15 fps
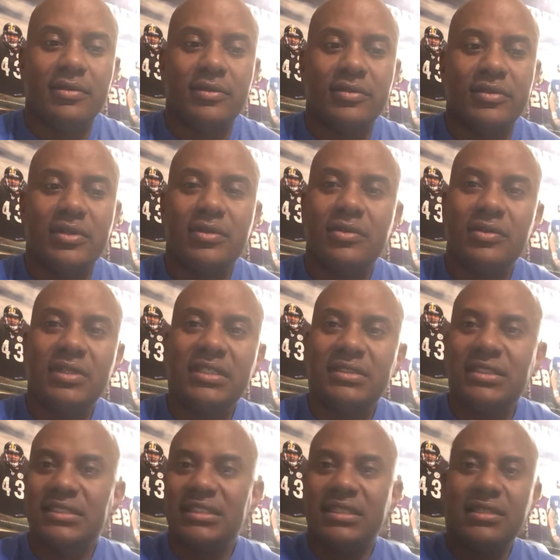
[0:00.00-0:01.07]
So
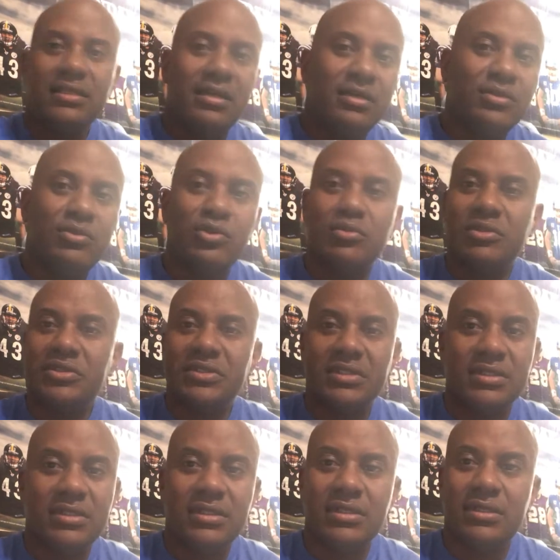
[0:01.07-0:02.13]
let's kill all the rumors.
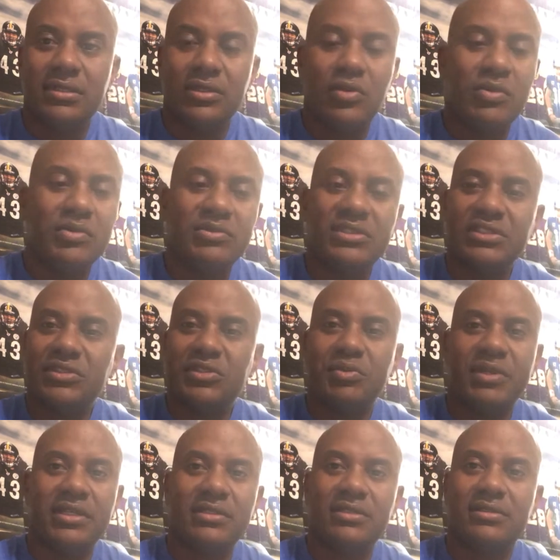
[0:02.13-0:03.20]
No one was
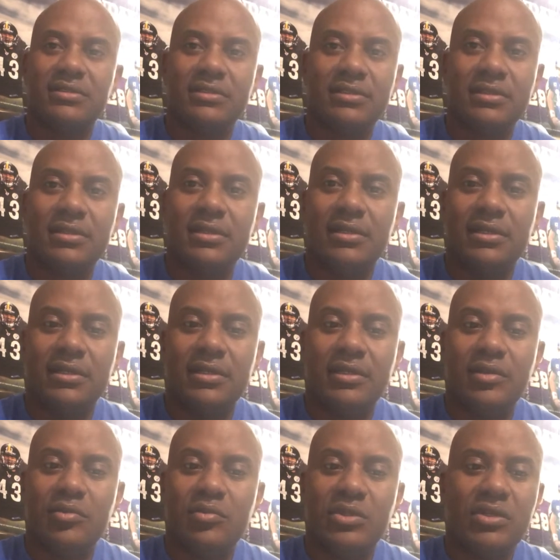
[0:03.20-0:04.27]
disrespected.
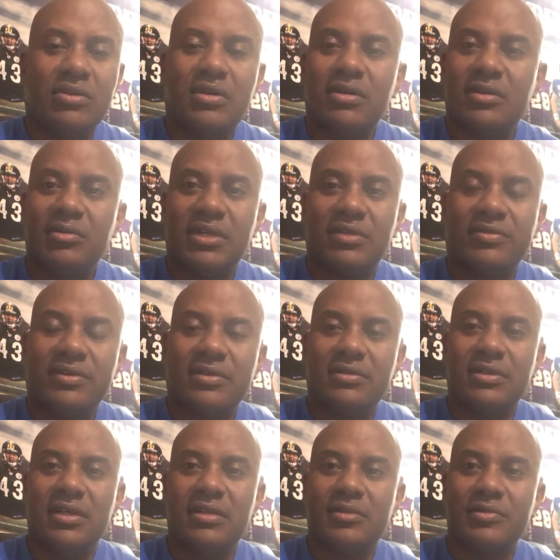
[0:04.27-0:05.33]
But don't call nobody phone,
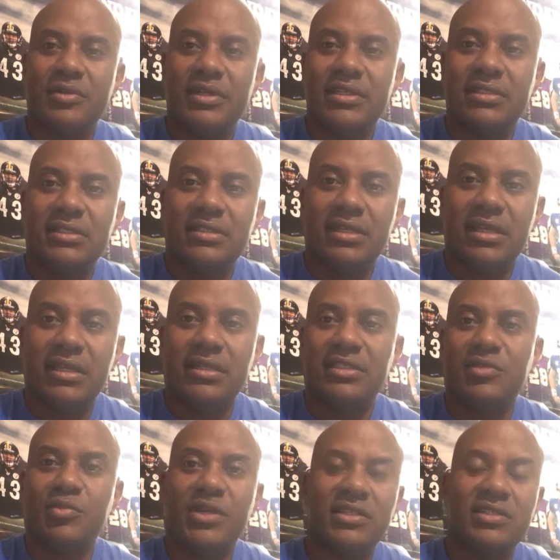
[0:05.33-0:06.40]
call them crazy, and then
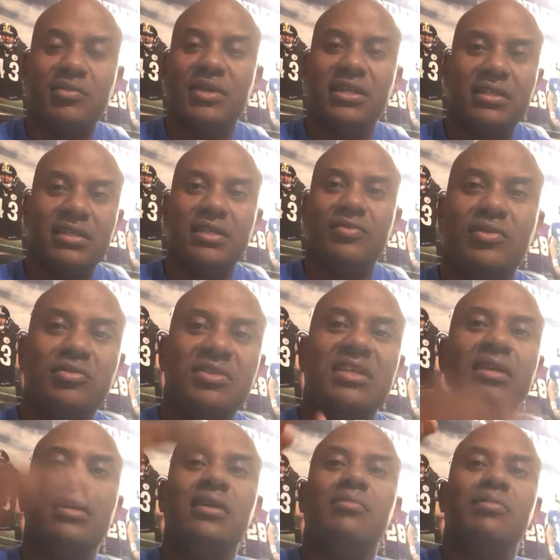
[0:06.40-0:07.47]
expect somebody to you
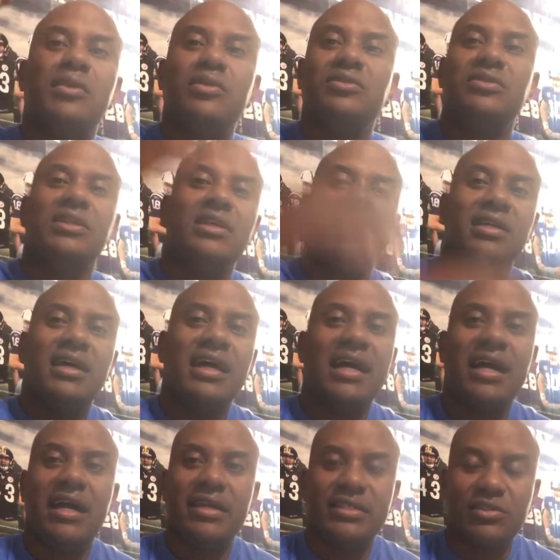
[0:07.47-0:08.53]
the utmost,
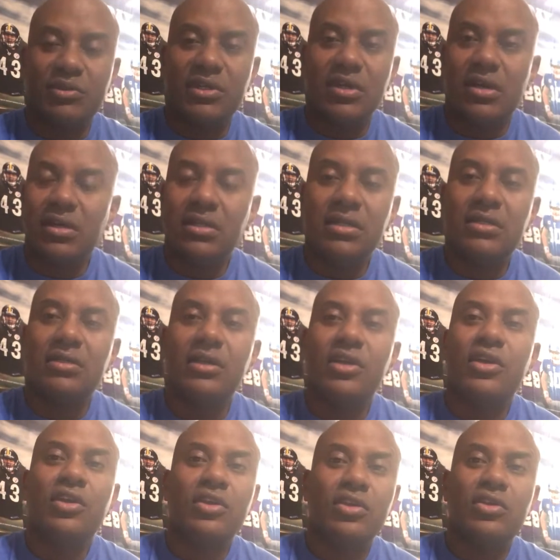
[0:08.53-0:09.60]
highest regard. No,
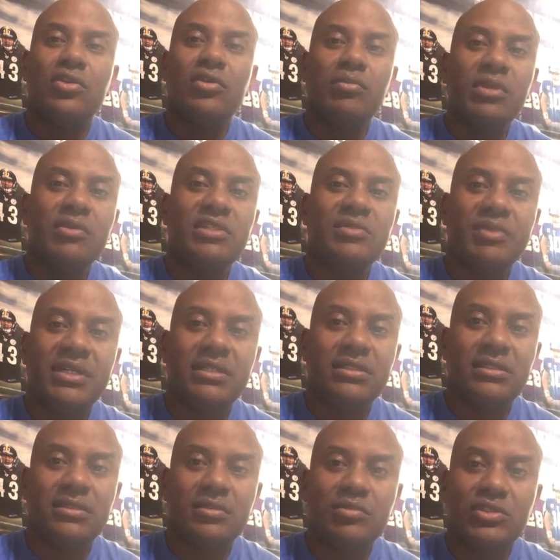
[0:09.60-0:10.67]
you'll be
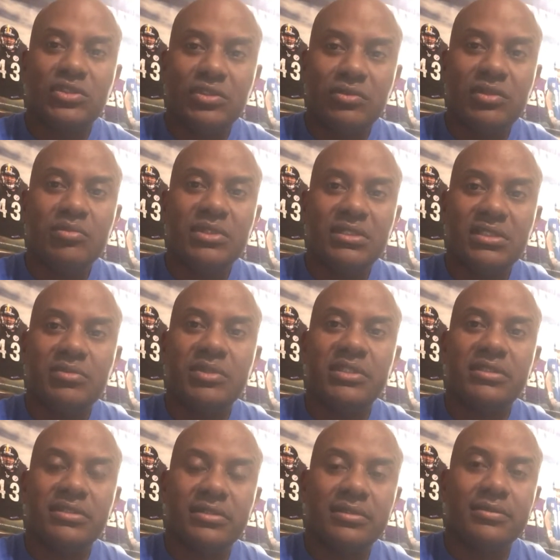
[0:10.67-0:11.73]
respected, but you will be
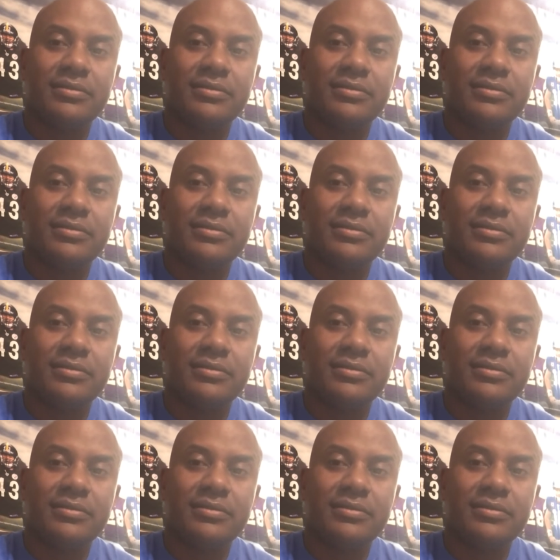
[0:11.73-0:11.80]
dismissed.